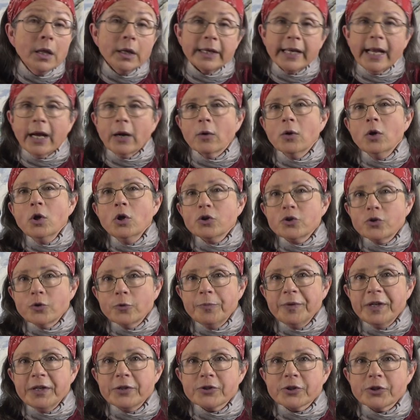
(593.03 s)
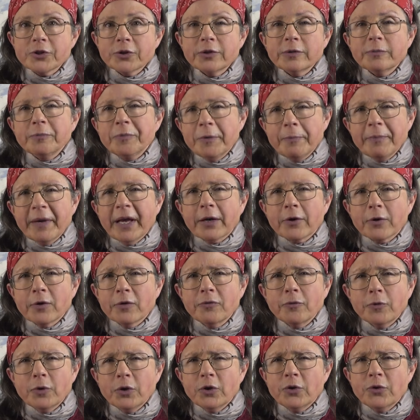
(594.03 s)
Now, to be sure, it'd be better
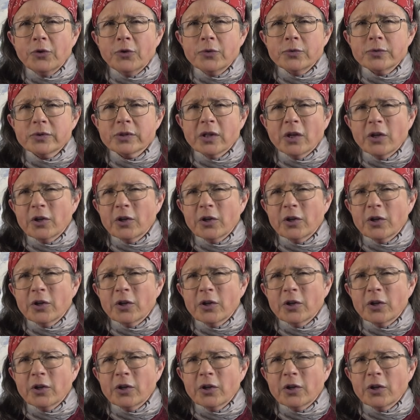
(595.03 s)
if we could use